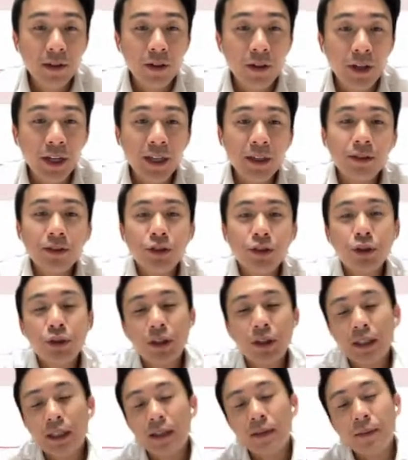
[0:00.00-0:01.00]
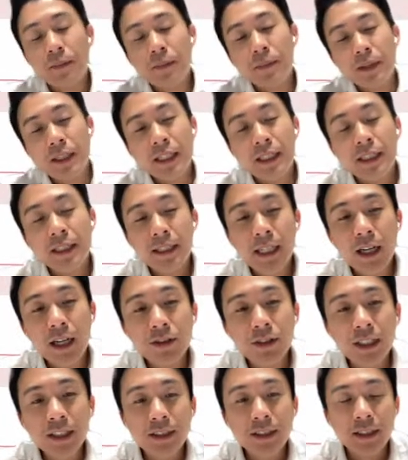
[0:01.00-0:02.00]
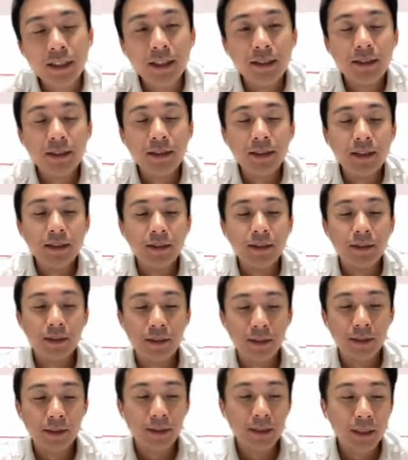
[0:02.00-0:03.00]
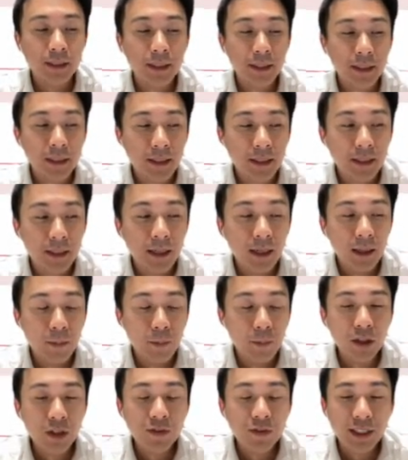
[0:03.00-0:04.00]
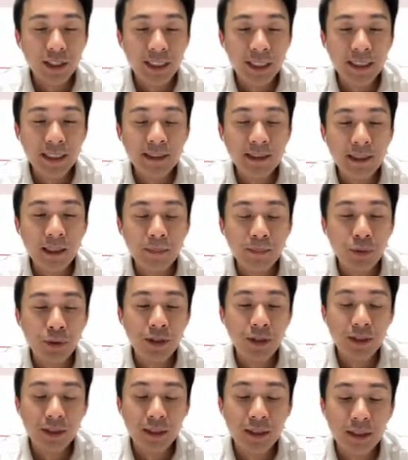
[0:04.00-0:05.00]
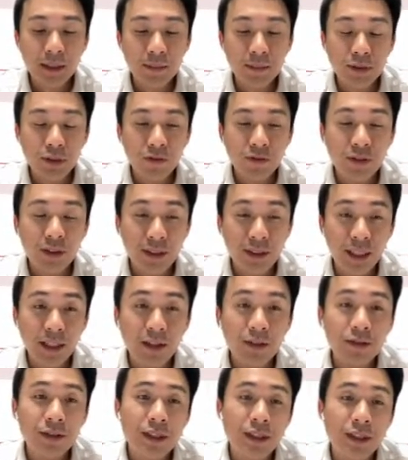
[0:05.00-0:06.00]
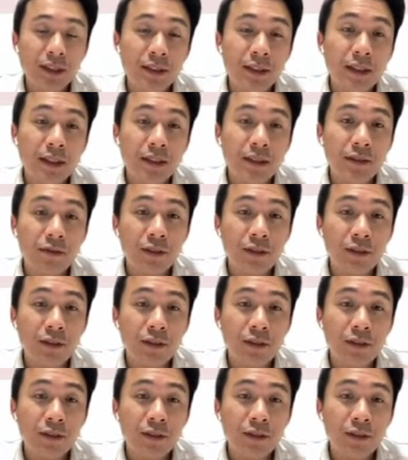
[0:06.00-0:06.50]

Okay, so the, the DLCs is, is uh, one of the key selling points in terms of the DLCs is